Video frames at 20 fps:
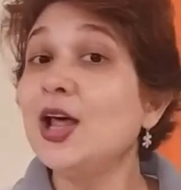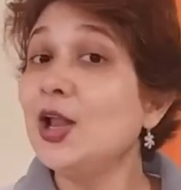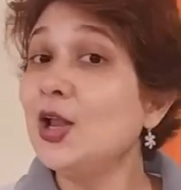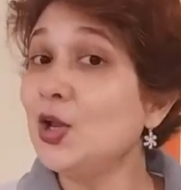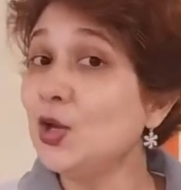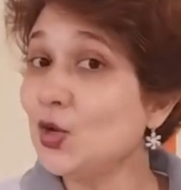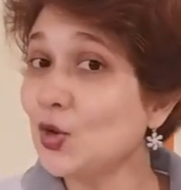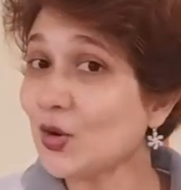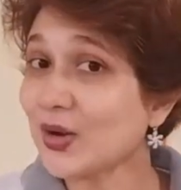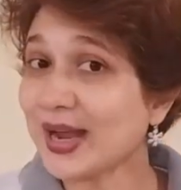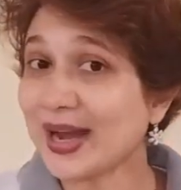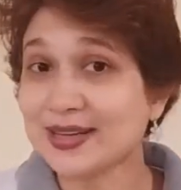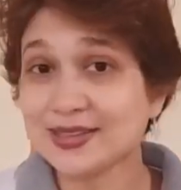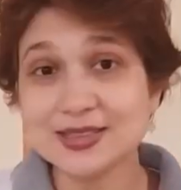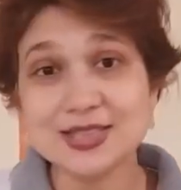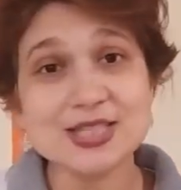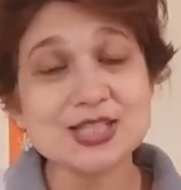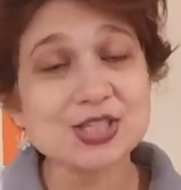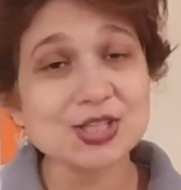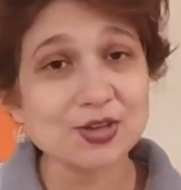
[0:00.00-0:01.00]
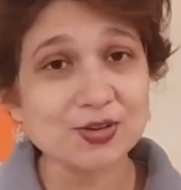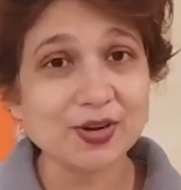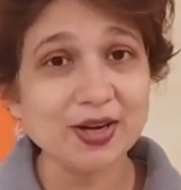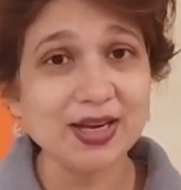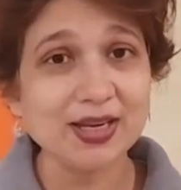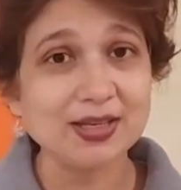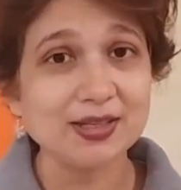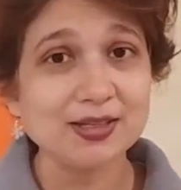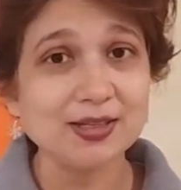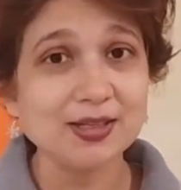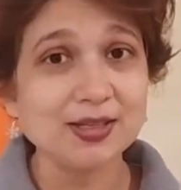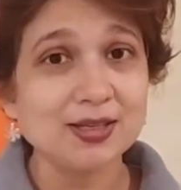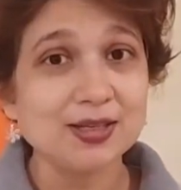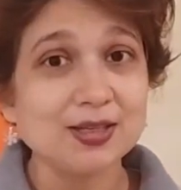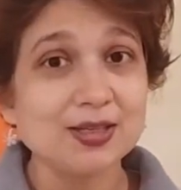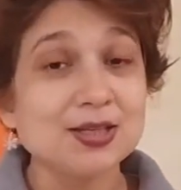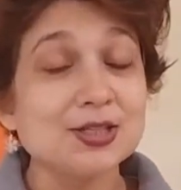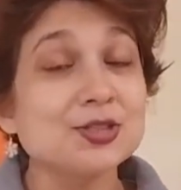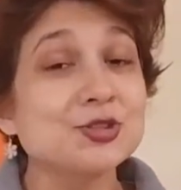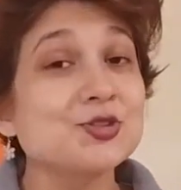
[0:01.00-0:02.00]
Look at the screen
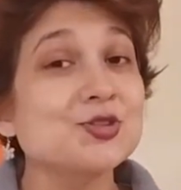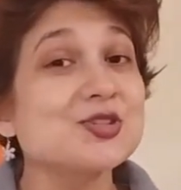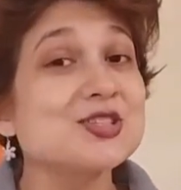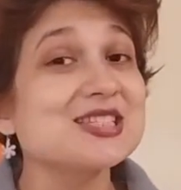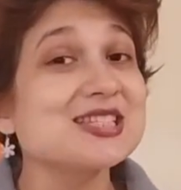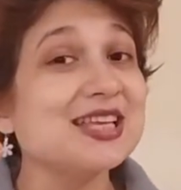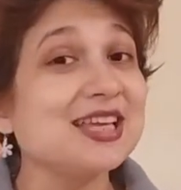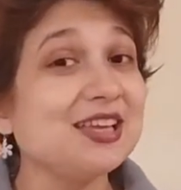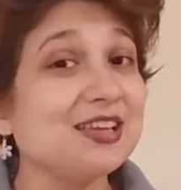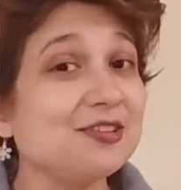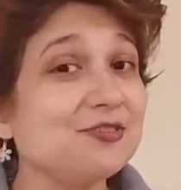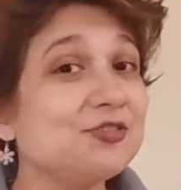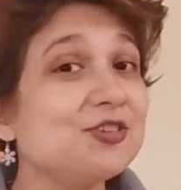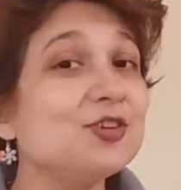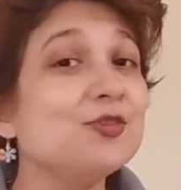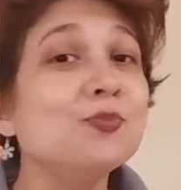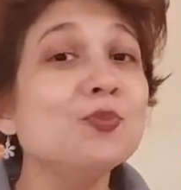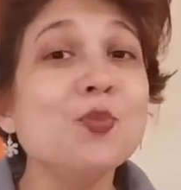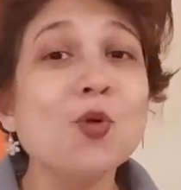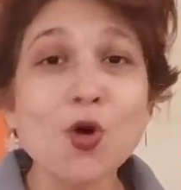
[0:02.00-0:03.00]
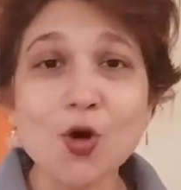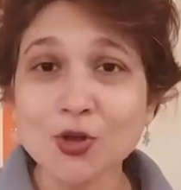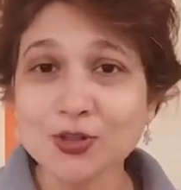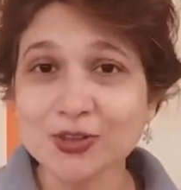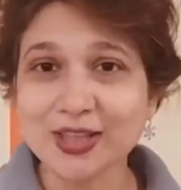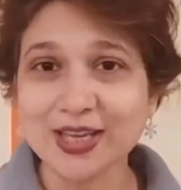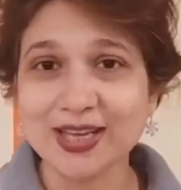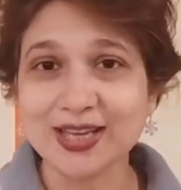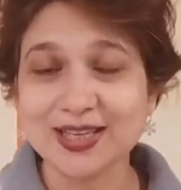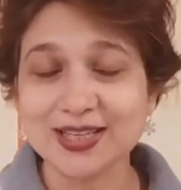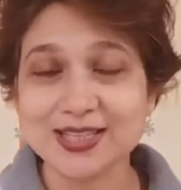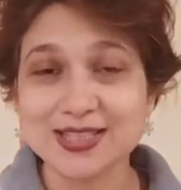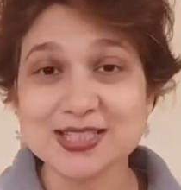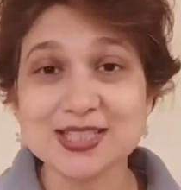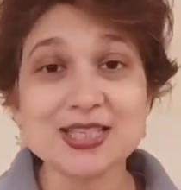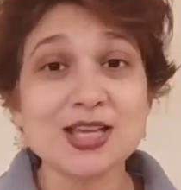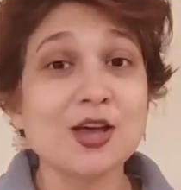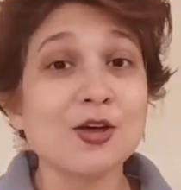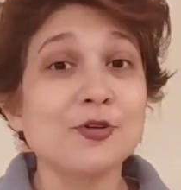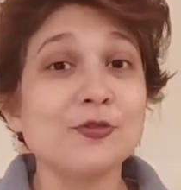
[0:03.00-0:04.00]
to see a few more things